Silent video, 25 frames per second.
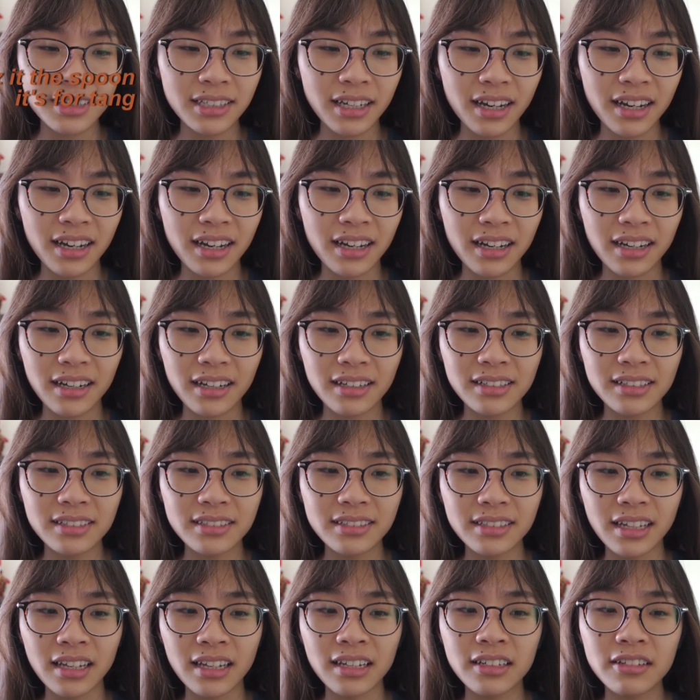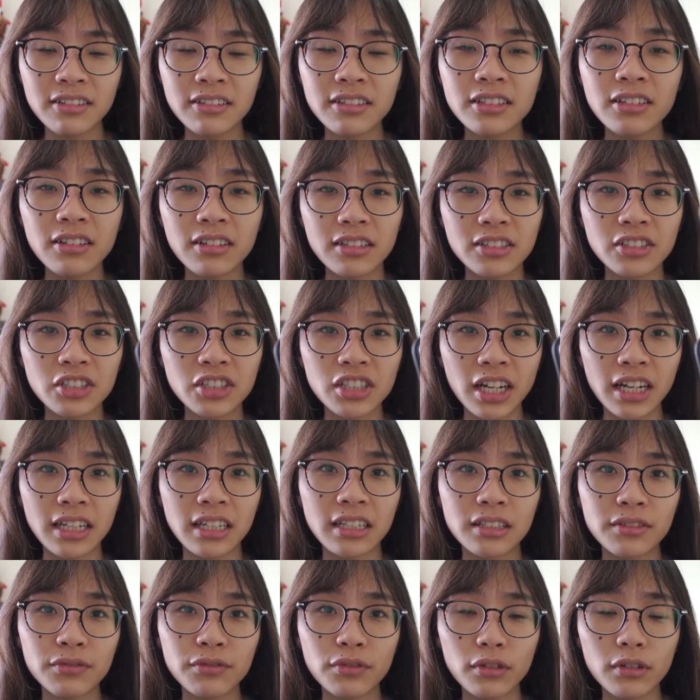cha, because I literally thought it's
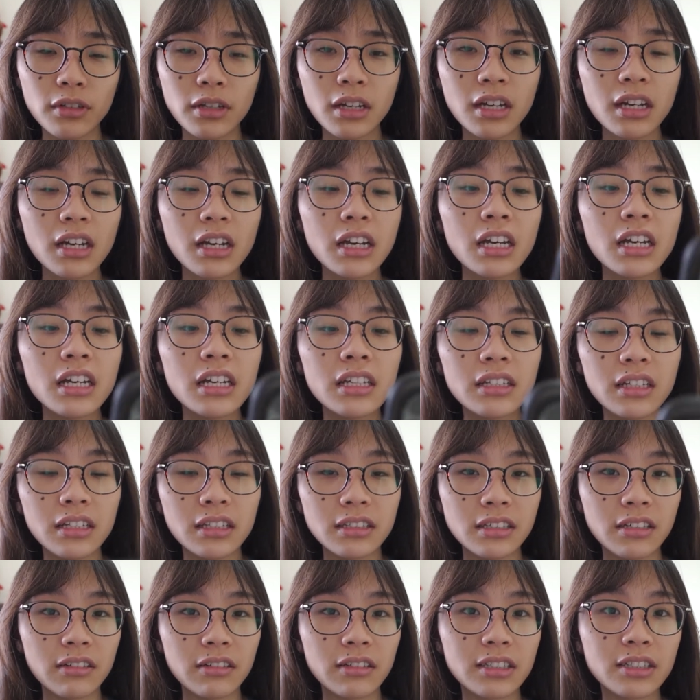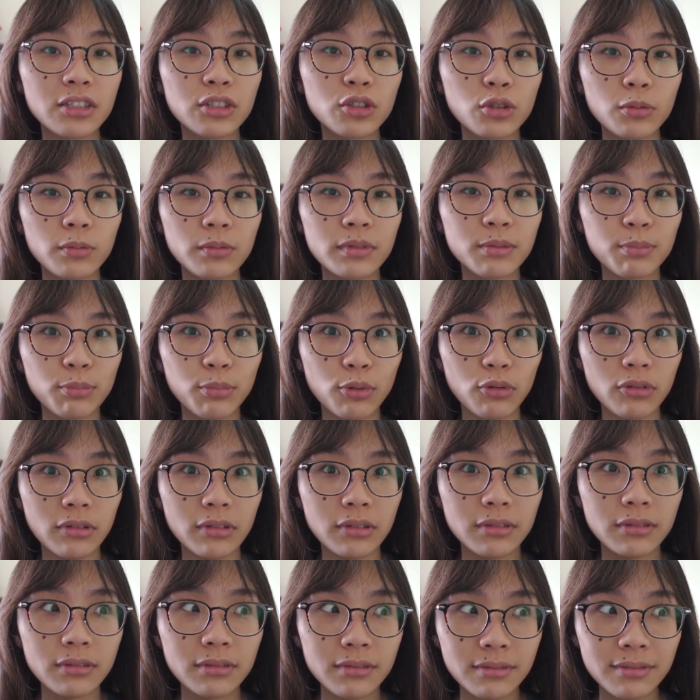Chinese food. Turns out it's soup
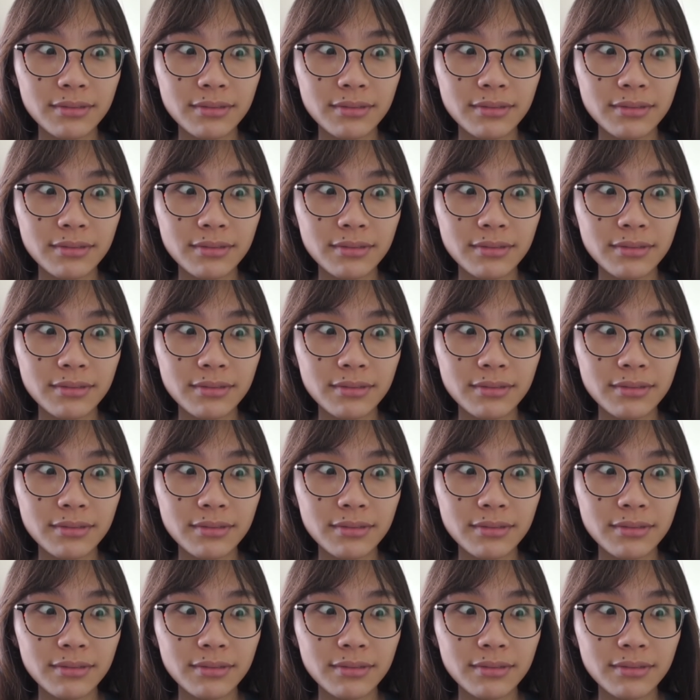spoon.